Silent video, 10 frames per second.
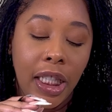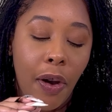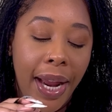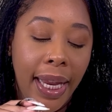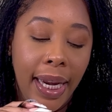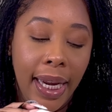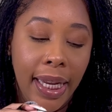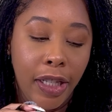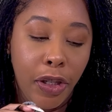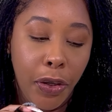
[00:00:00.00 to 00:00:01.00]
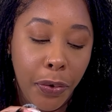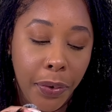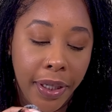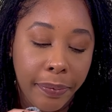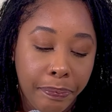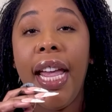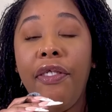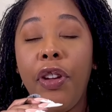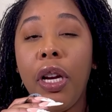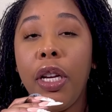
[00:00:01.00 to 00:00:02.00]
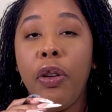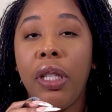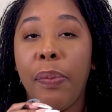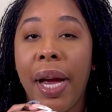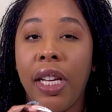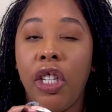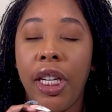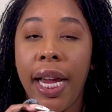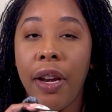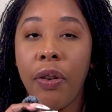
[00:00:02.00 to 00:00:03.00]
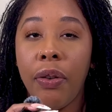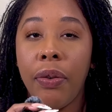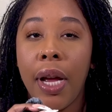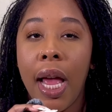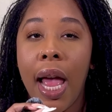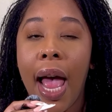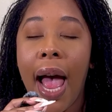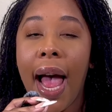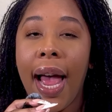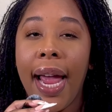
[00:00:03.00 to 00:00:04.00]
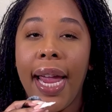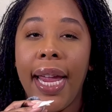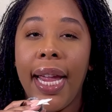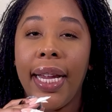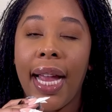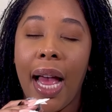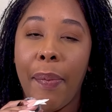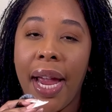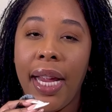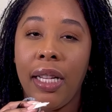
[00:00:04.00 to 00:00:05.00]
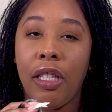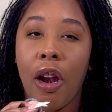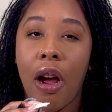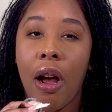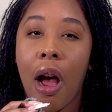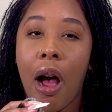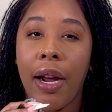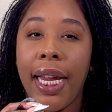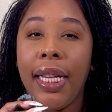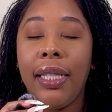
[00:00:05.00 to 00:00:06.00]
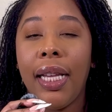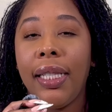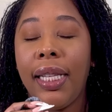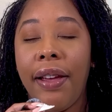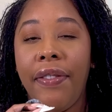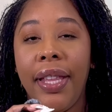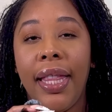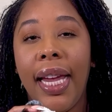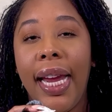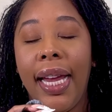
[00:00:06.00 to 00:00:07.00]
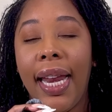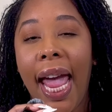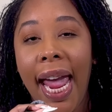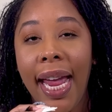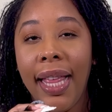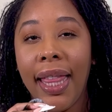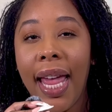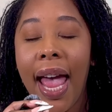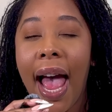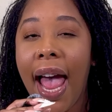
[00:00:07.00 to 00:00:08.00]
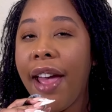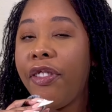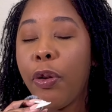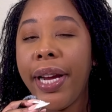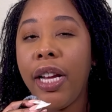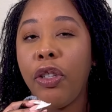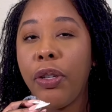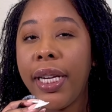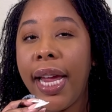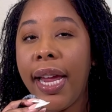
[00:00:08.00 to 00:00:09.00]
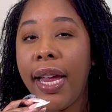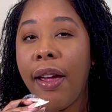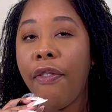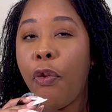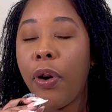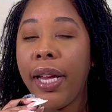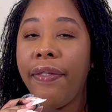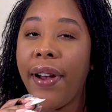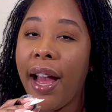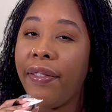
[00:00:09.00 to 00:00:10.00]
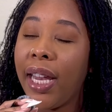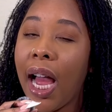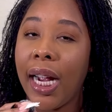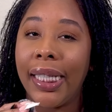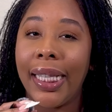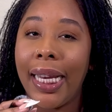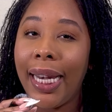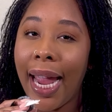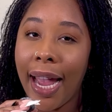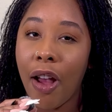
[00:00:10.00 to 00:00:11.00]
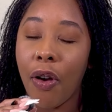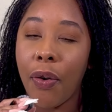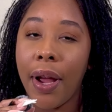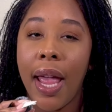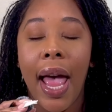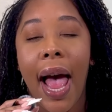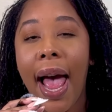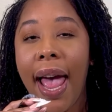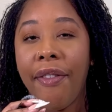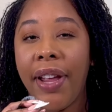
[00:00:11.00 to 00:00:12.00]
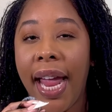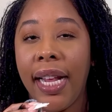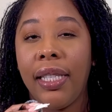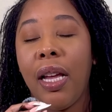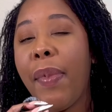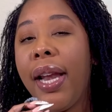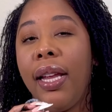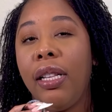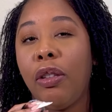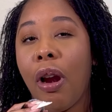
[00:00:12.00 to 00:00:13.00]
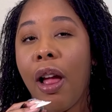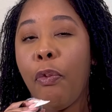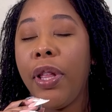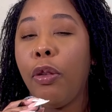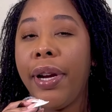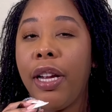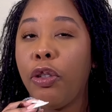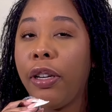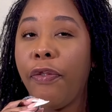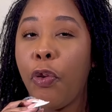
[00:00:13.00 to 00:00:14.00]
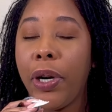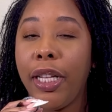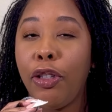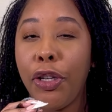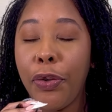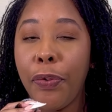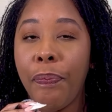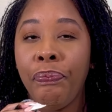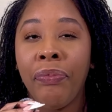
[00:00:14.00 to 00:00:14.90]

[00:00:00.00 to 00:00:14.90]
go ahead and get into it. If you're new to my channel, I got my install August 7th and 8th. I have 345 locks now. I have gained some. I did start out with 342.